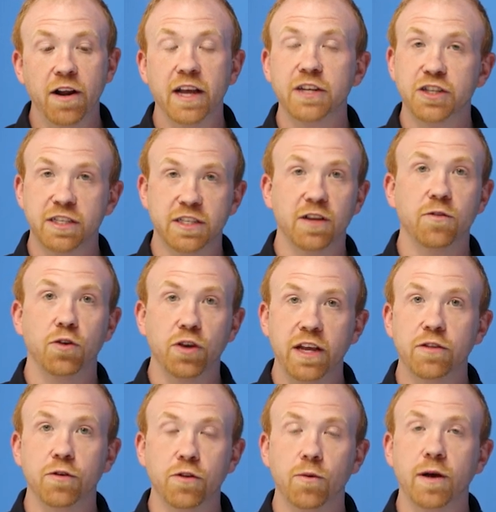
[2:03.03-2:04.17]
It's just looking
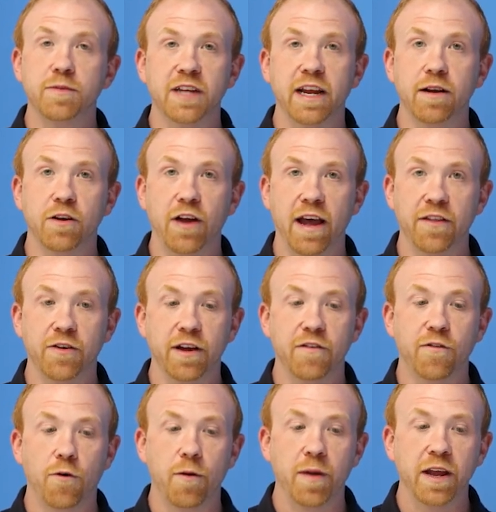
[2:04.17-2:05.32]
through the website and gathering it
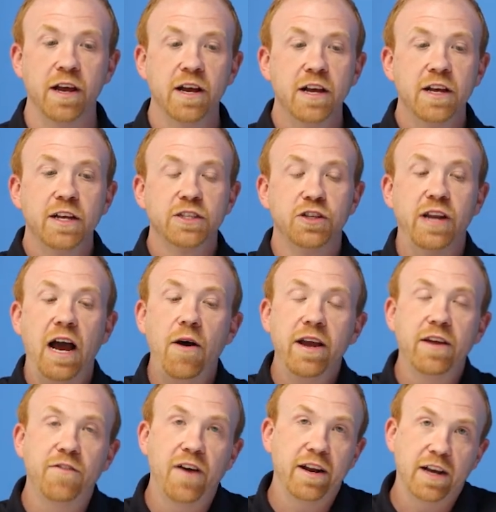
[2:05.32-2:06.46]
for me. So now I
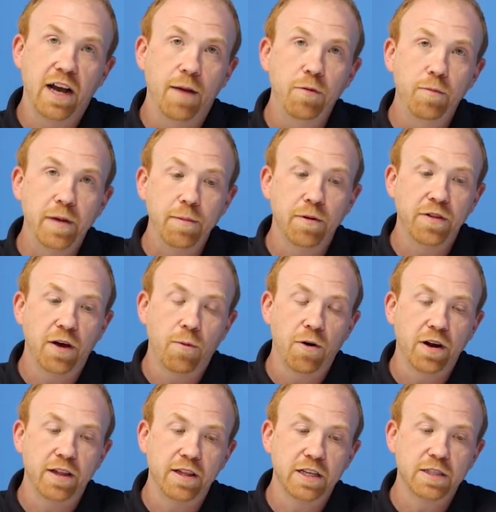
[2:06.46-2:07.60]
can find a couple people that
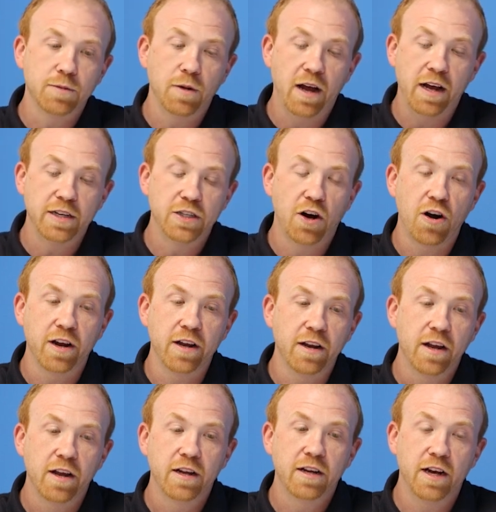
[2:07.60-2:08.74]
work at this target
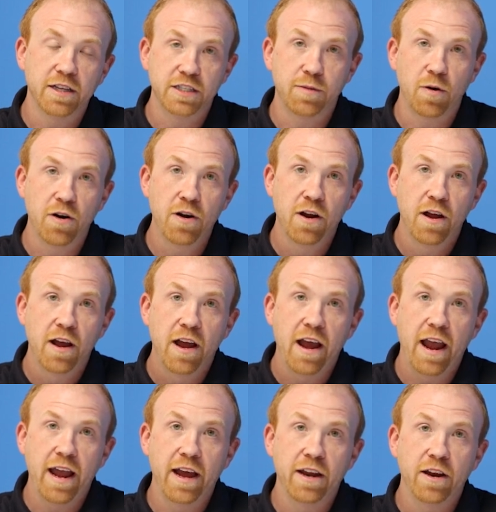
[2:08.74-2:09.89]
customer.
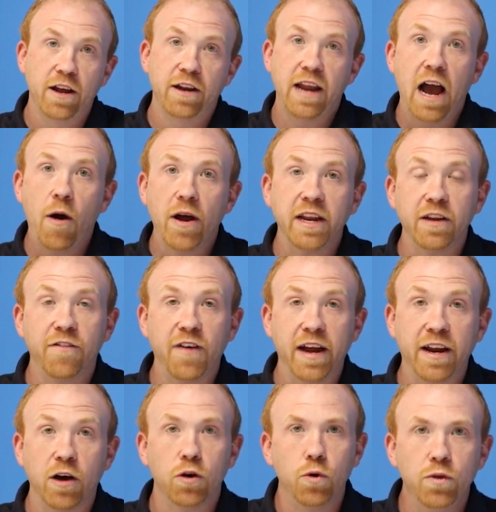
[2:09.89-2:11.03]
And now I need to find
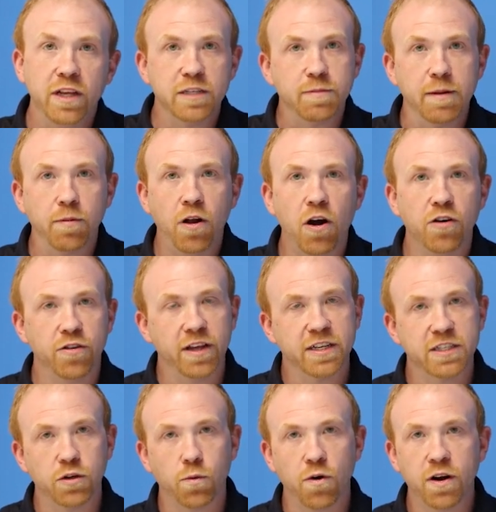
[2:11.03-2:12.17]
out who these people are. Do they
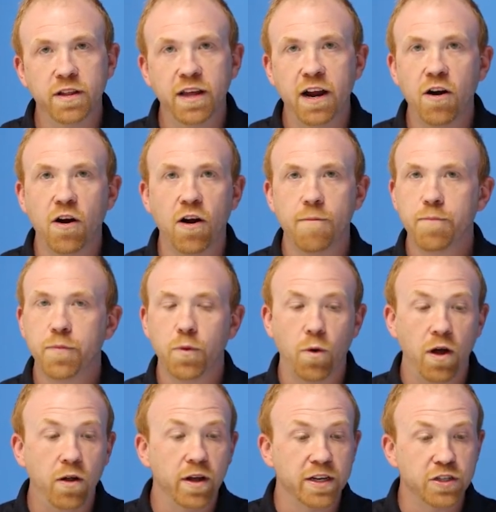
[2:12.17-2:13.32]
still work there?
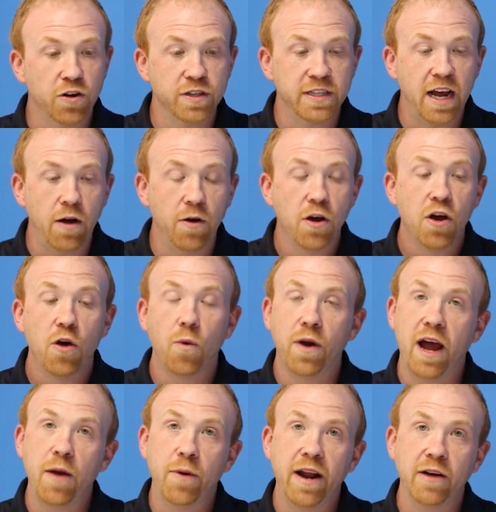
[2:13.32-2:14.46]
Well, it turns out when
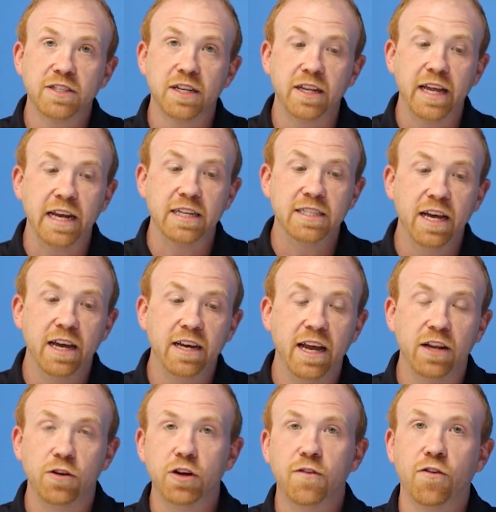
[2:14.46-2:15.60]
I went out to LinkedIn
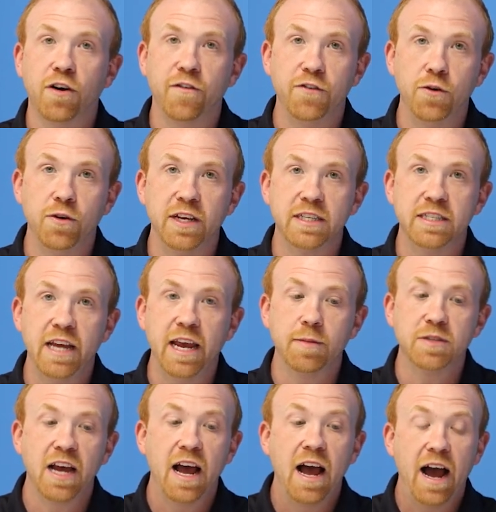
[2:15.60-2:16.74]
and looked for a few of these
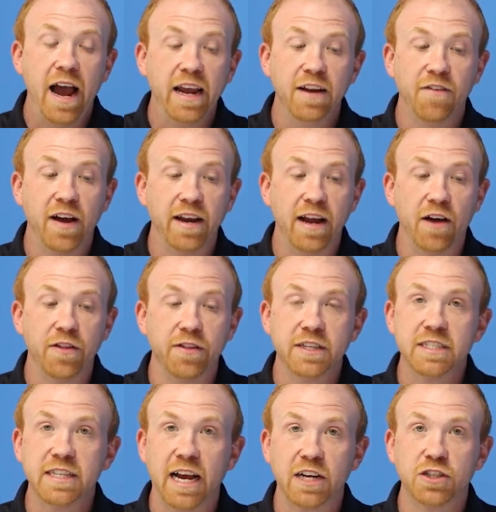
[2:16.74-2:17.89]
names, I can find out that this
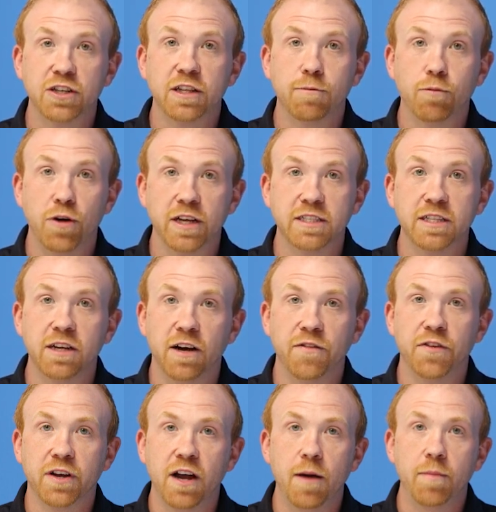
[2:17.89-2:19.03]
is actually the president of
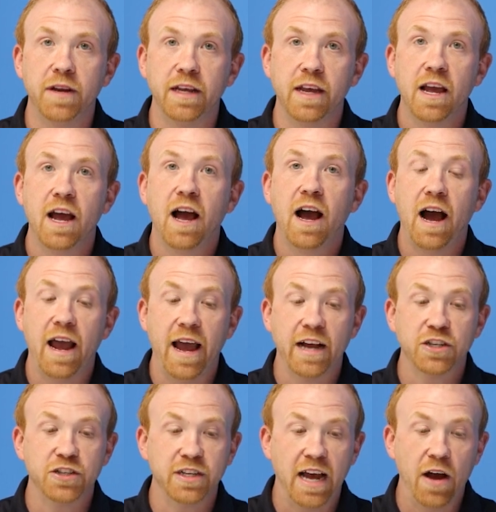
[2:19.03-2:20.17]
the company. I
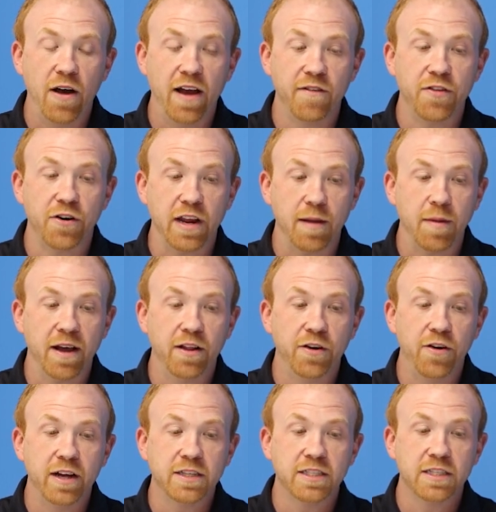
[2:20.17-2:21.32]
actually now have their email
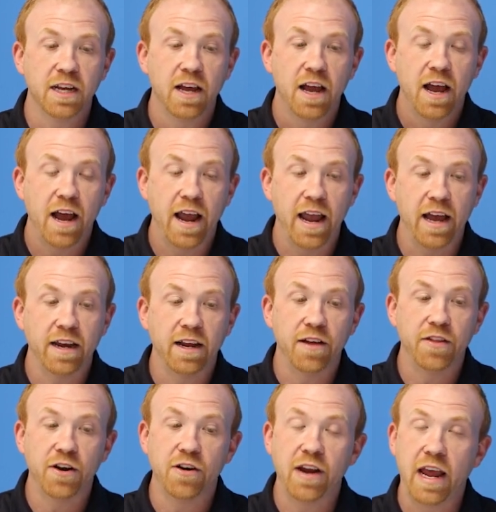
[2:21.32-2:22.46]
address and
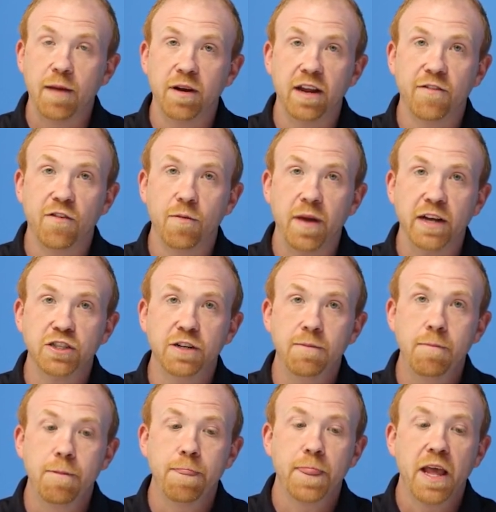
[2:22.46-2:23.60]
their name and information.